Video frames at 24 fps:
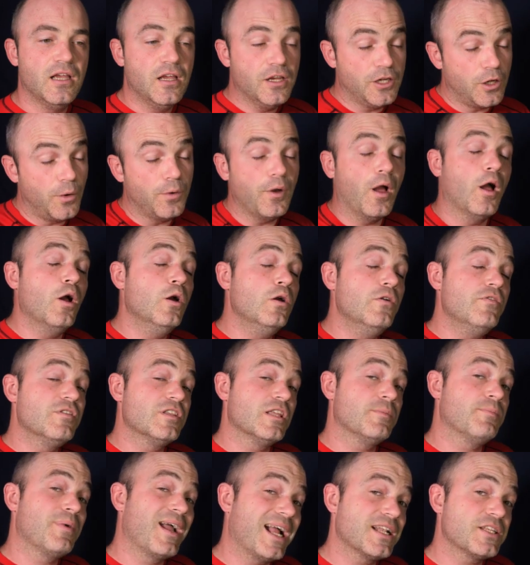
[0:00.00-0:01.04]
going over
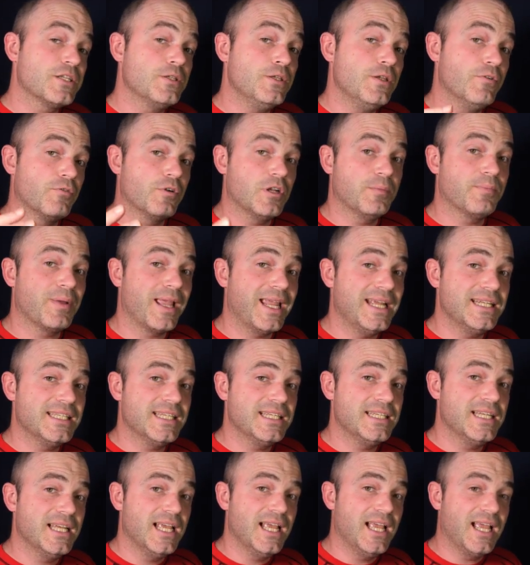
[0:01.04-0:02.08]
the pattern you've already
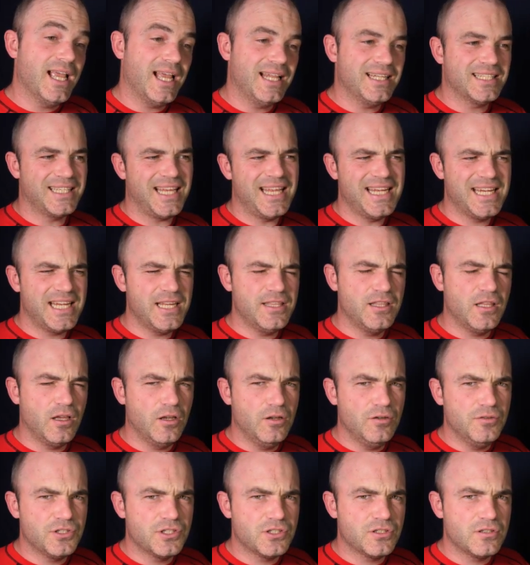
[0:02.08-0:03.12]
painted and taking
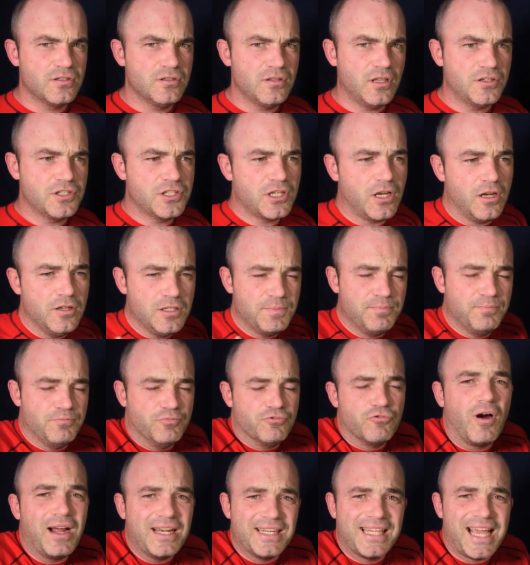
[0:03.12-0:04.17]
those tones
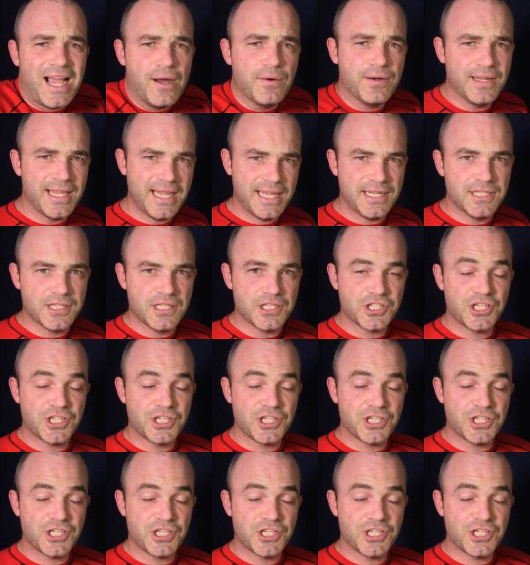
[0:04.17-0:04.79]
right down into the